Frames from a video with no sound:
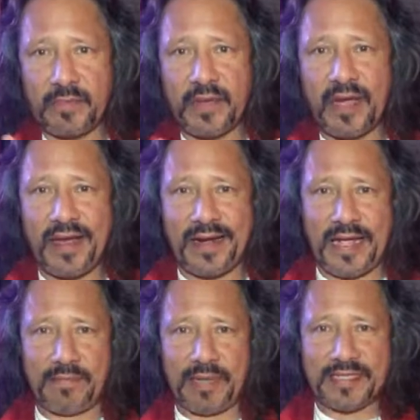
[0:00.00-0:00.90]
I'm
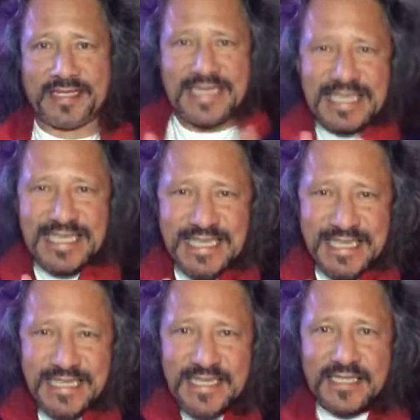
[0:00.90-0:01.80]
Real
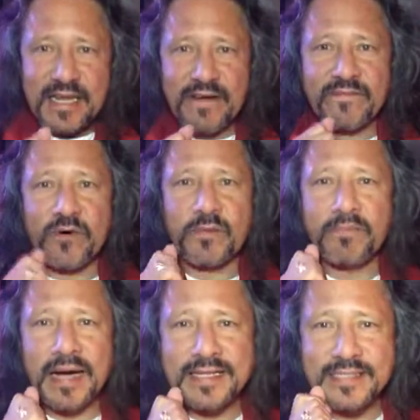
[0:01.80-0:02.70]
Madrid. Therefore,
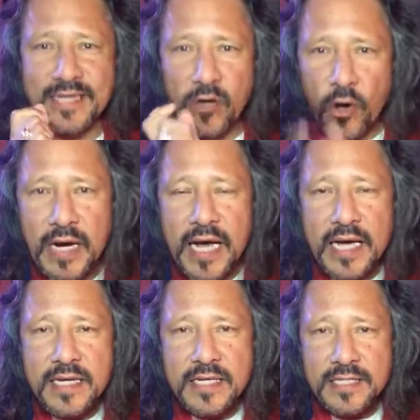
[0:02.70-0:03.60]

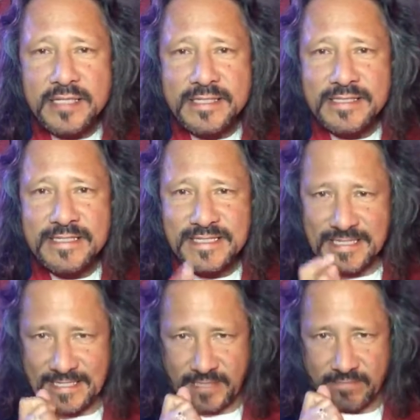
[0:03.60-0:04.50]
Barcelona
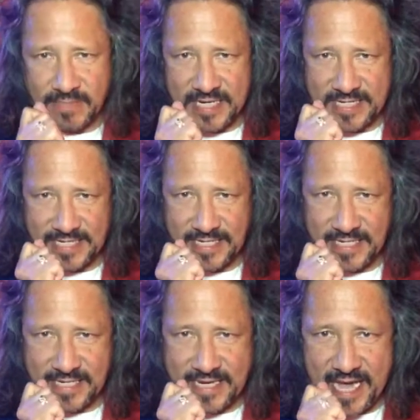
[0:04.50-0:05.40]
is my
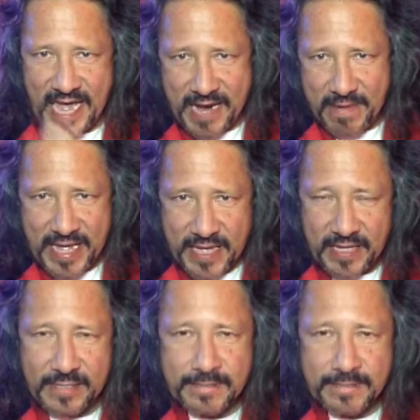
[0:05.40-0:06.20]
enemy.